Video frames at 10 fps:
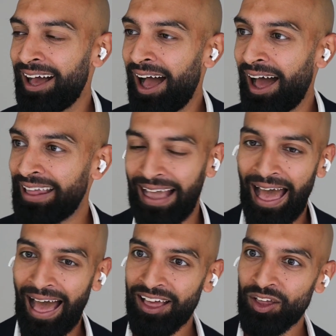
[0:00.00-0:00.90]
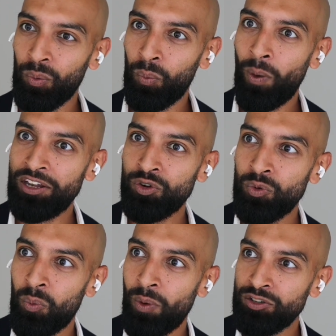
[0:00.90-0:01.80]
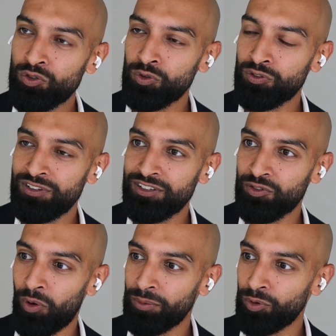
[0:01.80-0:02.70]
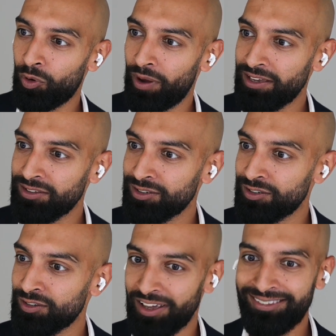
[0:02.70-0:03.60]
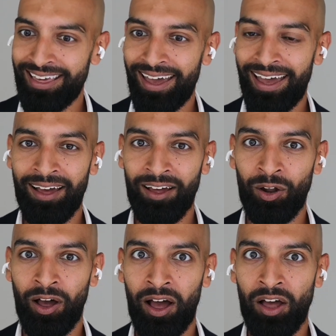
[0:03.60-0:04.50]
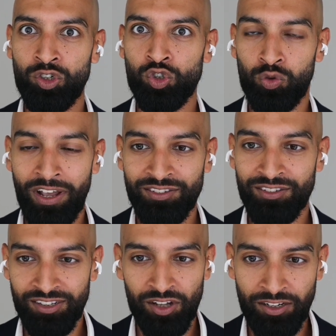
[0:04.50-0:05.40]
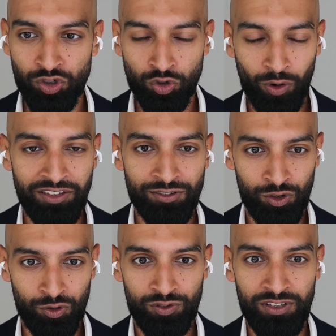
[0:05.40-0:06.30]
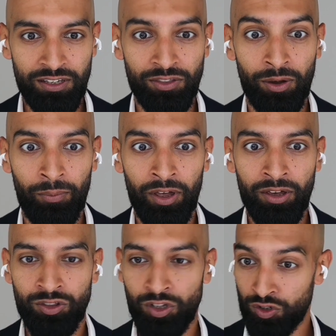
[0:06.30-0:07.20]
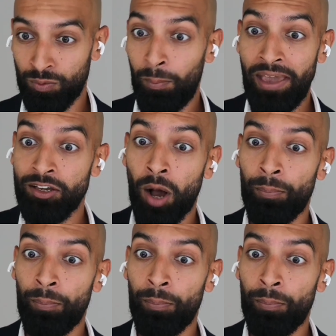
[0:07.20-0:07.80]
Like when you talk to these incredible creators, is there trends and traits that you see in them that just make up